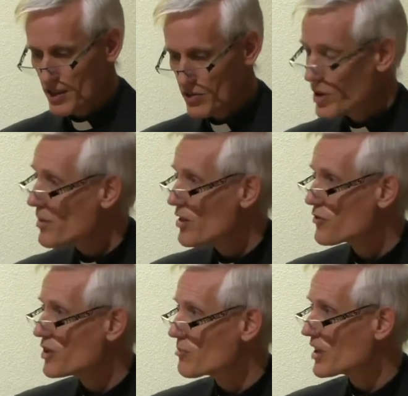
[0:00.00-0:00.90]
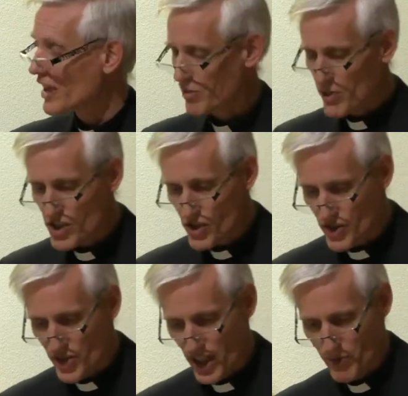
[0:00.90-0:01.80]
We may formulate mission
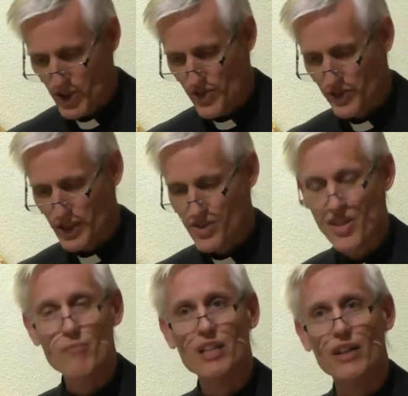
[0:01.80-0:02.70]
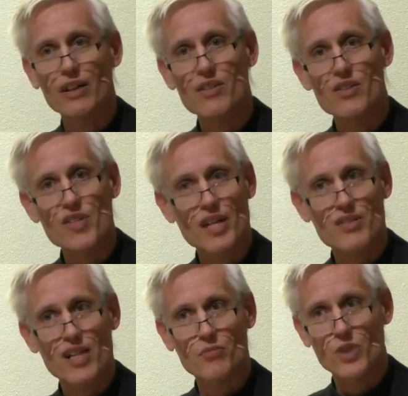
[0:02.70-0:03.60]
statements for our seminary that set
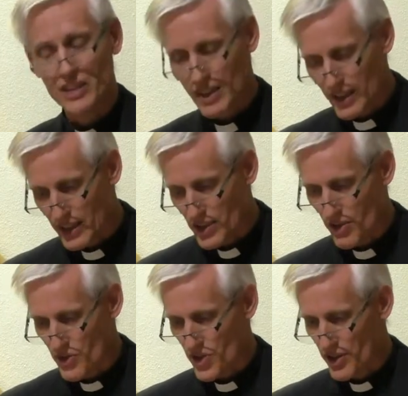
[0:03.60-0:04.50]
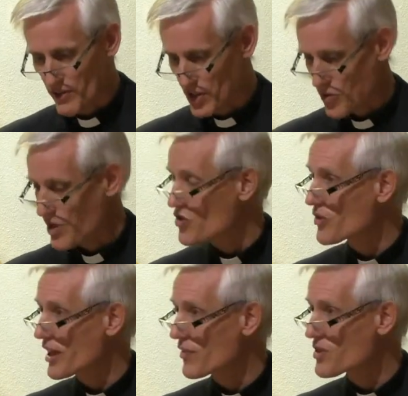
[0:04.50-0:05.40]
down what kind of servants we
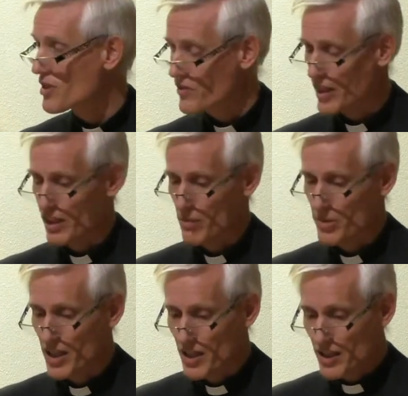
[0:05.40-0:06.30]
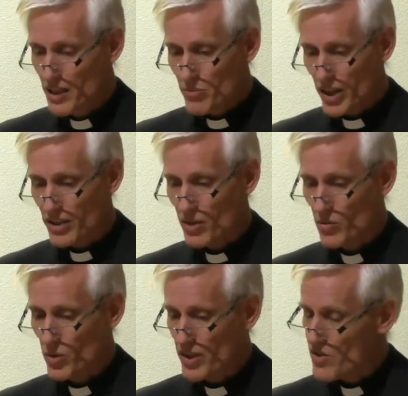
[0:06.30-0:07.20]
strive to develop. But
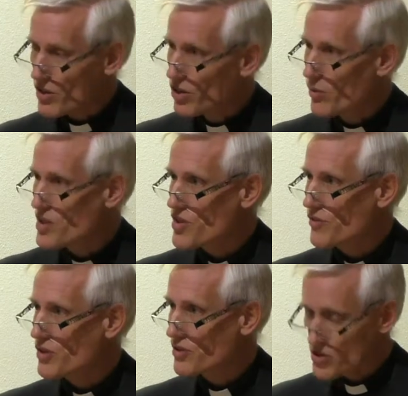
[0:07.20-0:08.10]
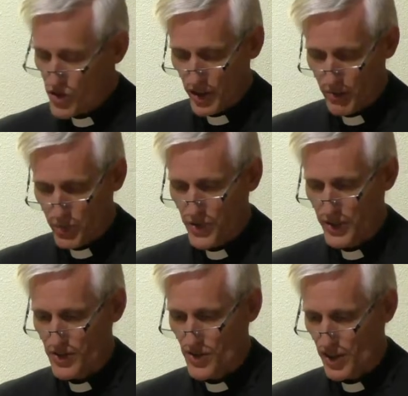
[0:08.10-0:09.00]
what is always of crucial
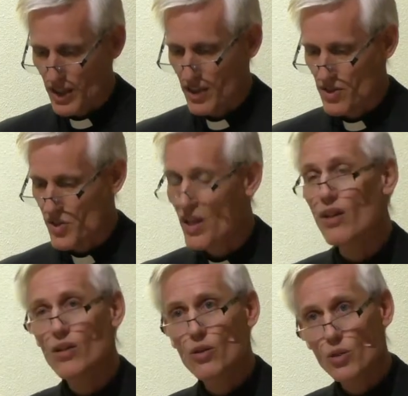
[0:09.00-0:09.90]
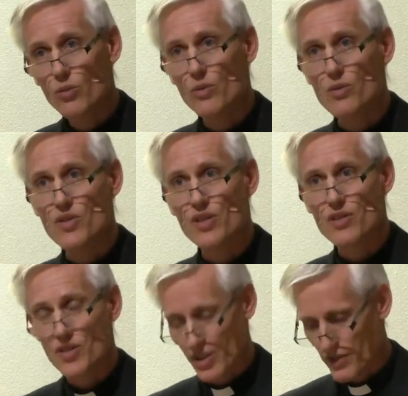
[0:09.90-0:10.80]
importance is whose
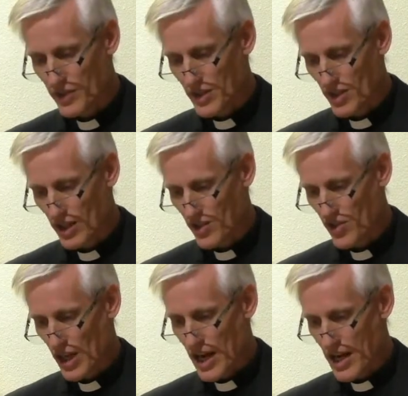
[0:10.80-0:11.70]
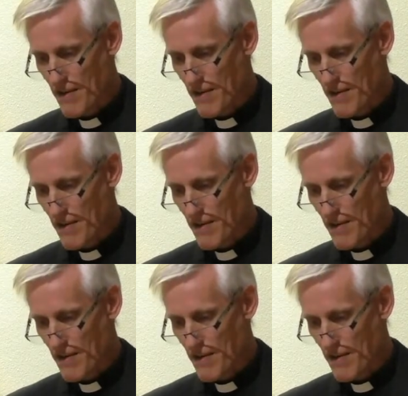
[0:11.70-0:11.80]
servant is he?